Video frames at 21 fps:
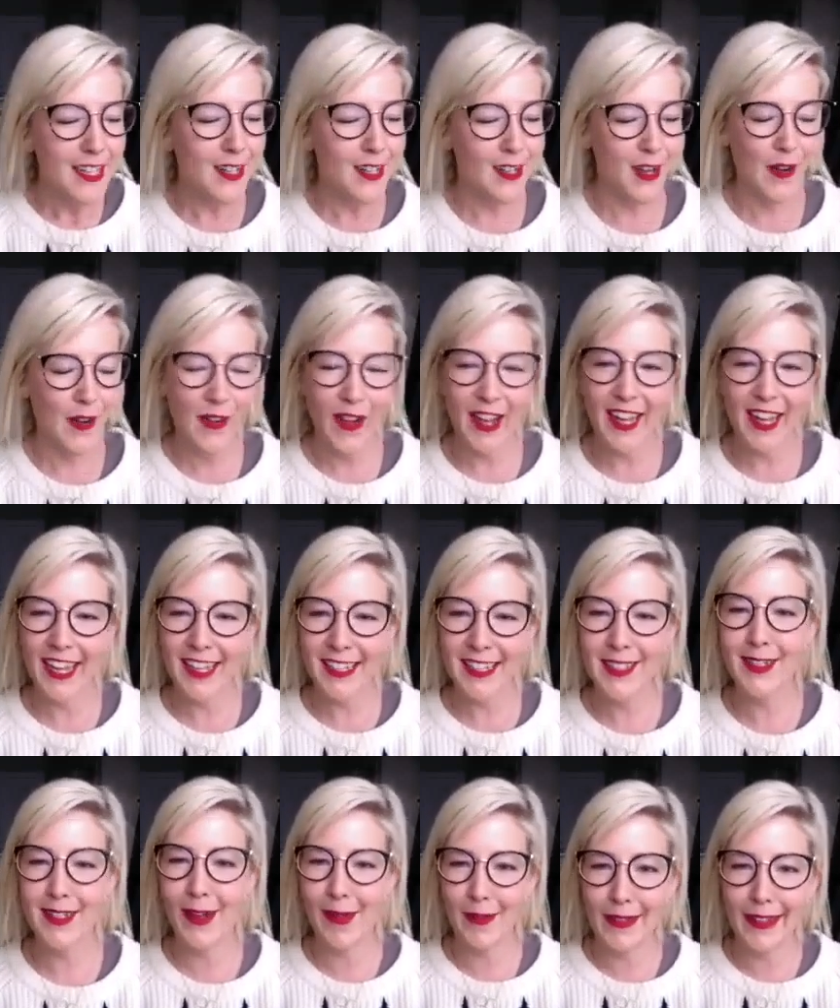You know, it
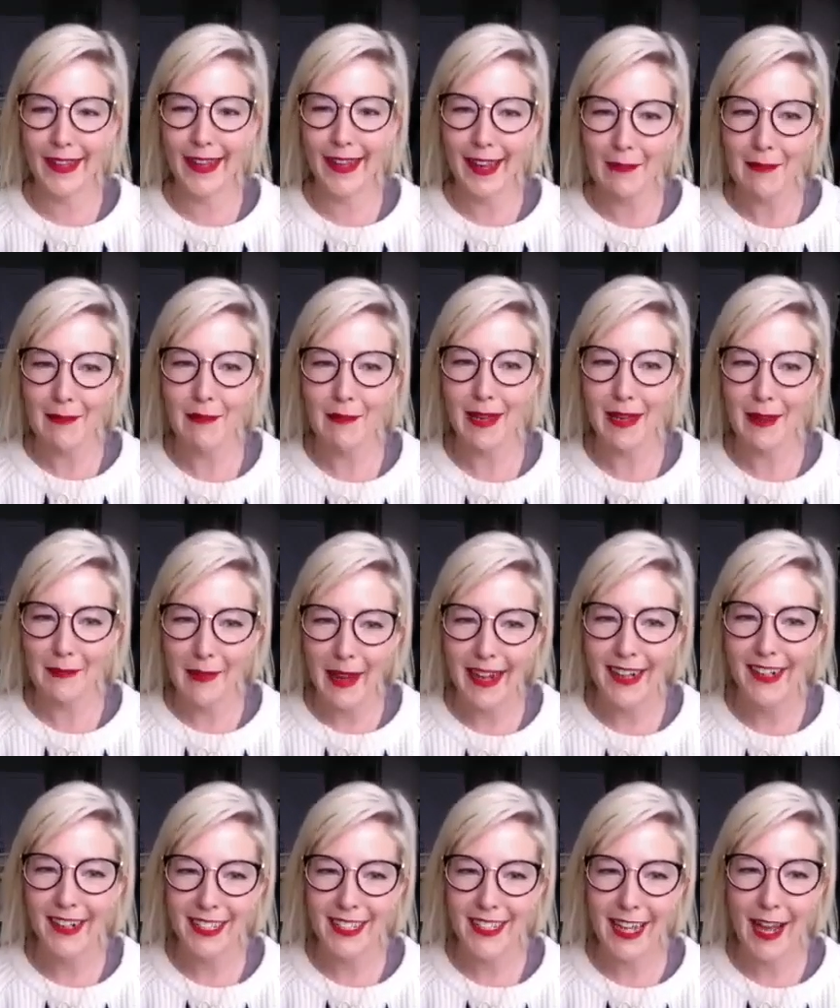gets lonely being by
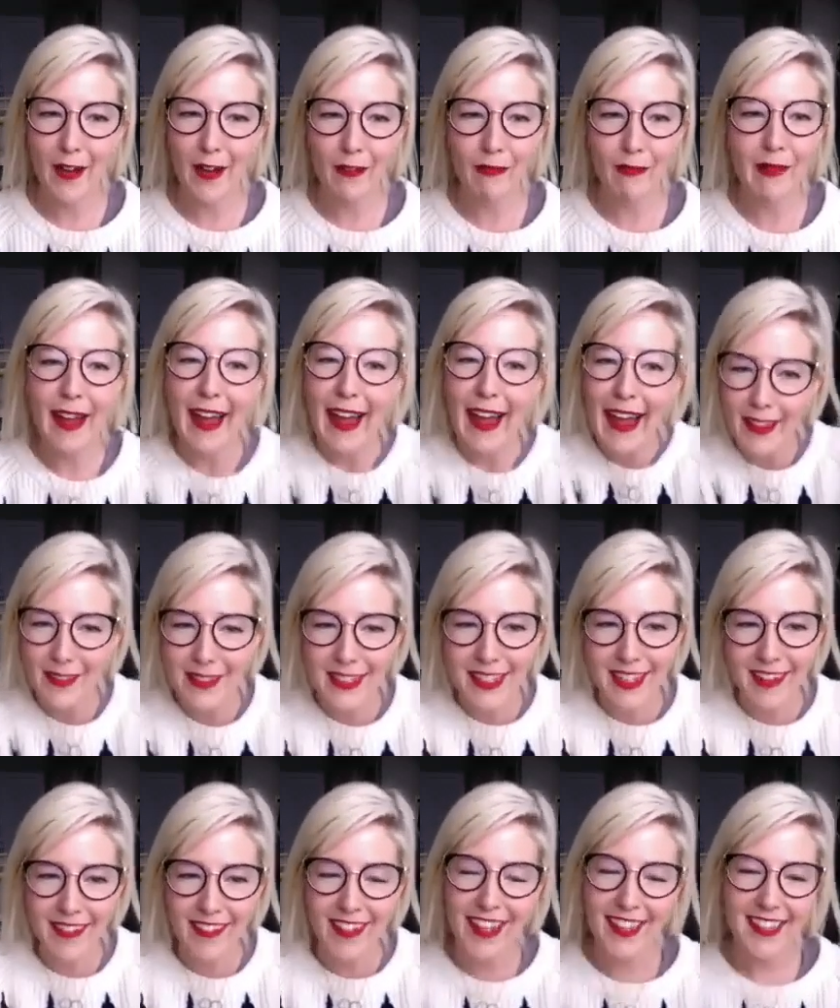yourself, but I have
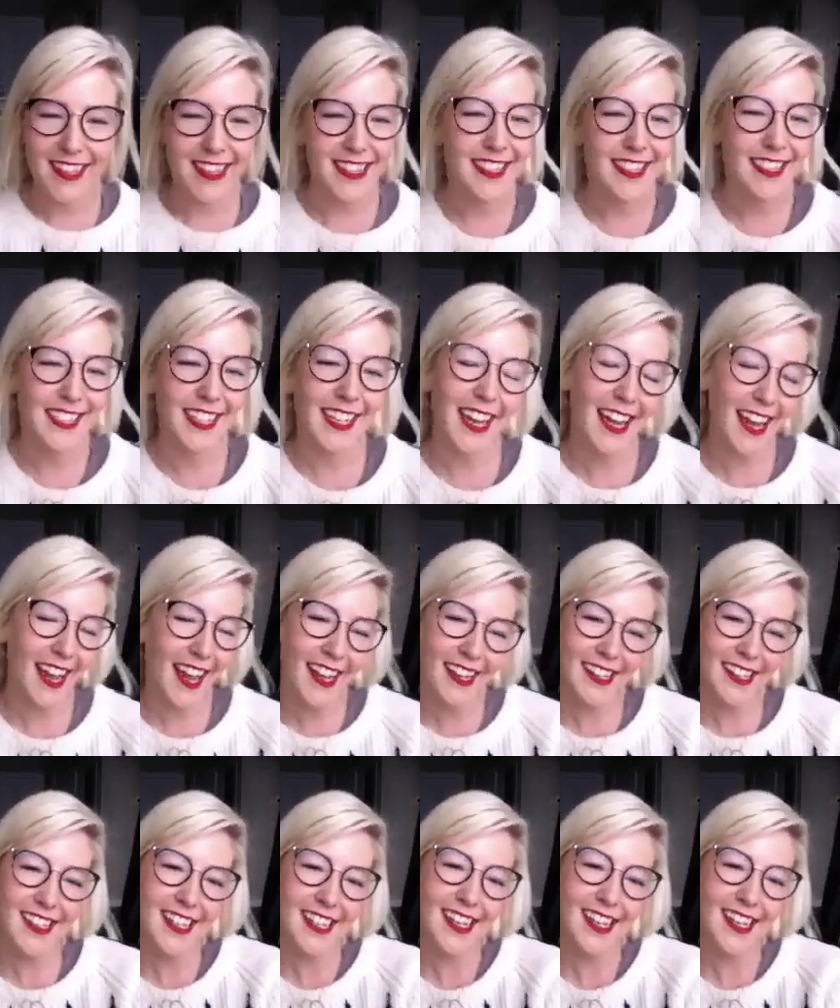stuff like this to connect.